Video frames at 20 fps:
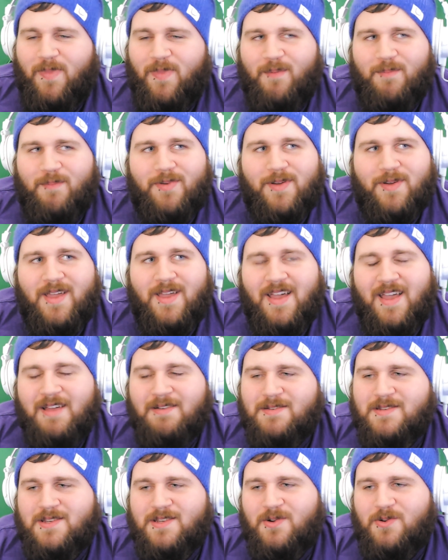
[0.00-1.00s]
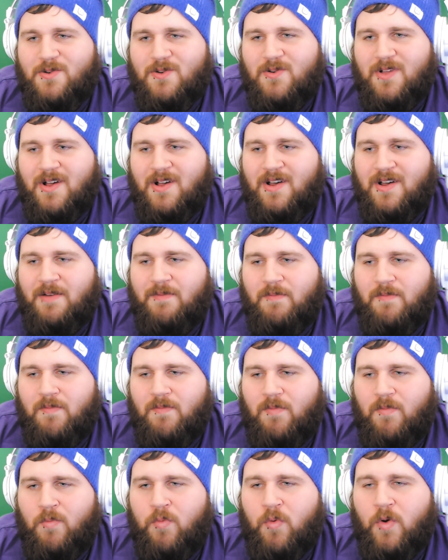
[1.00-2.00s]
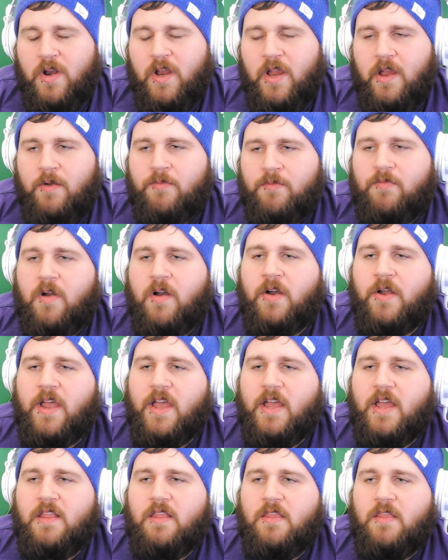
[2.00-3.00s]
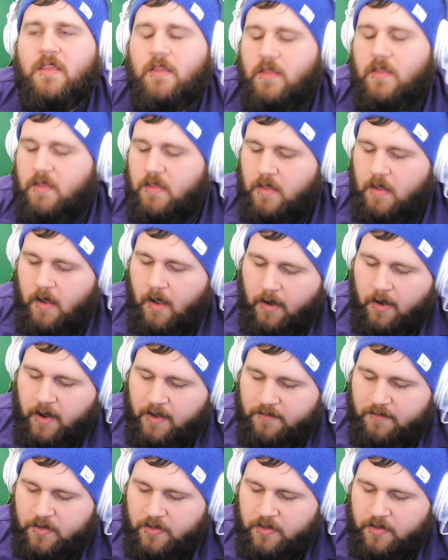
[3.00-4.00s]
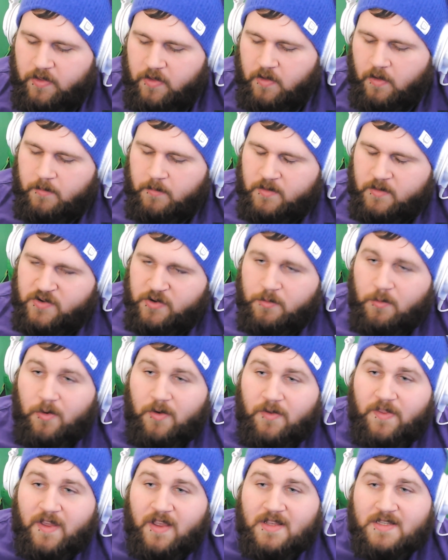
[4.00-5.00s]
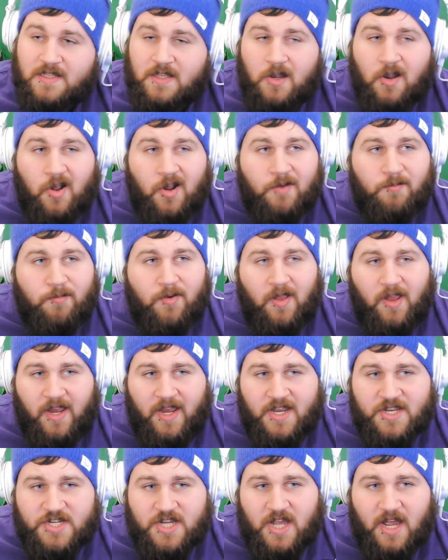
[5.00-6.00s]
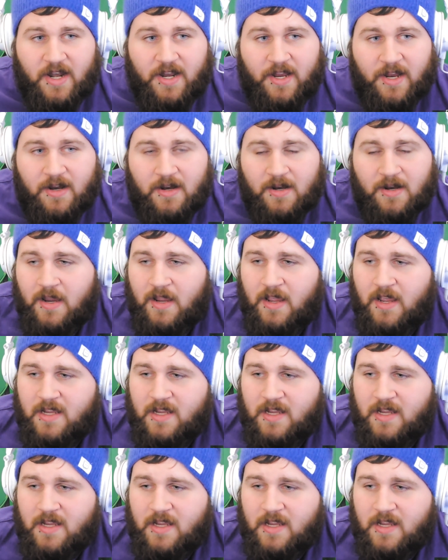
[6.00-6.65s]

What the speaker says: But yeah, it was cool. Okay, I'll give you 2 more things, and I'll probably get you out of here.